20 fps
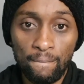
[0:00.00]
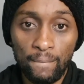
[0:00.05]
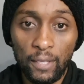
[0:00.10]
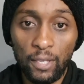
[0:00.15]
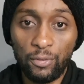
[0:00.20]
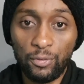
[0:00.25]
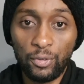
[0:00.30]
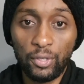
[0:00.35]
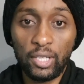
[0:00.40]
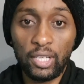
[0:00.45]

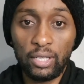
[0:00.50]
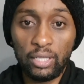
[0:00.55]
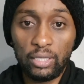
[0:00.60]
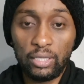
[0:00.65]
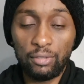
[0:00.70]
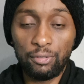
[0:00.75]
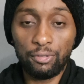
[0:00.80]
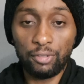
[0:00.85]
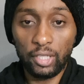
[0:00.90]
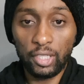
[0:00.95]
If you can
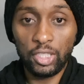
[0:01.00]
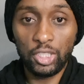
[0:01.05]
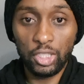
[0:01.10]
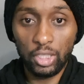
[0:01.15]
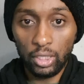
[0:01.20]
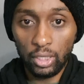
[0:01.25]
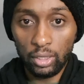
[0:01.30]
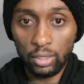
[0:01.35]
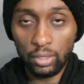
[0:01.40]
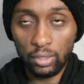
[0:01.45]

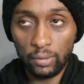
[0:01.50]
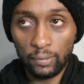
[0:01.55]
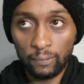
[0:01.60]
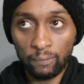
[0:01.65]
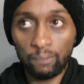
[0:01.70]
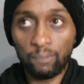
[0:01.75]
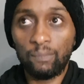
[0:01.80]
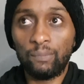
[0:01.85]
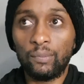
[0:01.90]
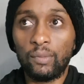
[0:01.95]
differentiate,
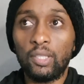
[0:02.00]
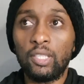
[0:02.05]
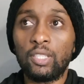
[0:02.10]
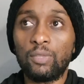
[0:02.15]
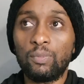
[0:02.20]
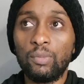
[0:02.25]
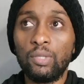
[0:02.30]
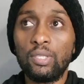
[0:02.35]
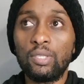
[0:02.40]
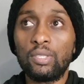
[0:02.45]
it
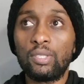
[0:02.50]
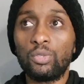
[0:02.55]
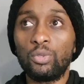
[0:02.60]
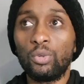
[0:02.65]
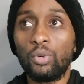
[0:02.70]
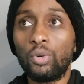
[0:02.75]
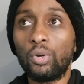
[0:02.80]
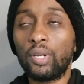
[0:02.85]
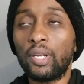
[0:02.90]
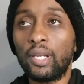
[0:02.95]
means you're
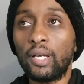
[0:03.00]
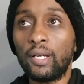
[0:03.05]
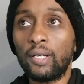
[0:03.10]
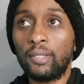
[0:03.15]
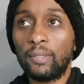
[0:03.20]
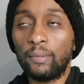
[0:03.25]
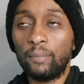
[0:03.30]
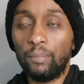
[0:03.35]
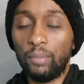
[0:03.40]
gonna